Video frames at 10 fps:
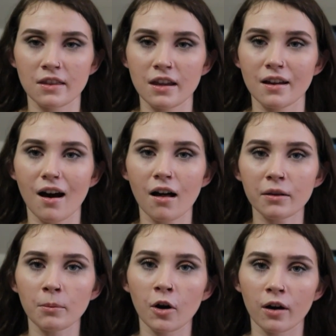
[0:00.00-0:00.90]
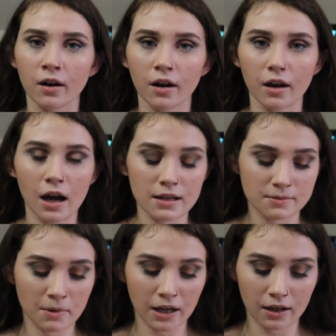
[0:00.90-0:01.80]
the Alamar
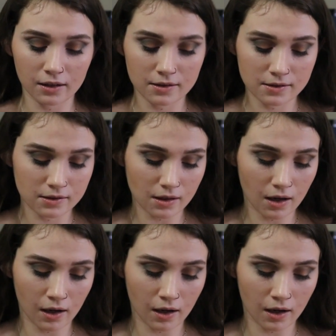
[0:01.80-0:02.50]
Cosmetics